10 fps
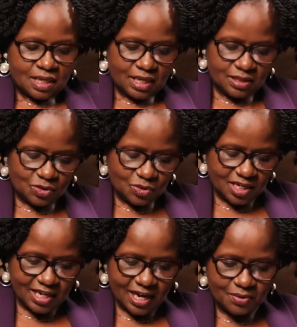And
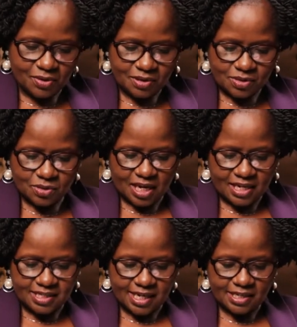today
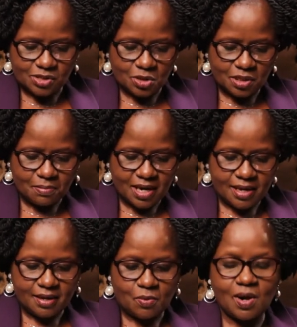I titled
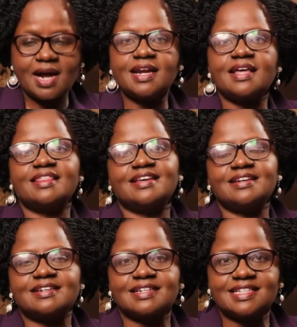my word, The
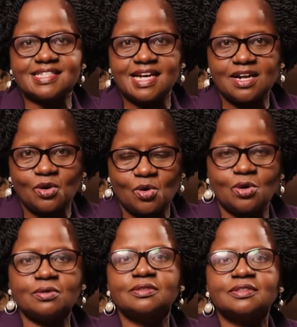Greater
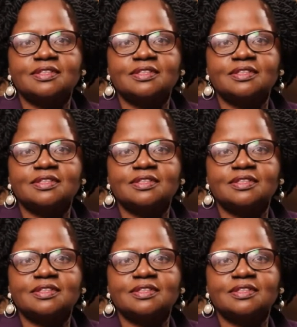Law,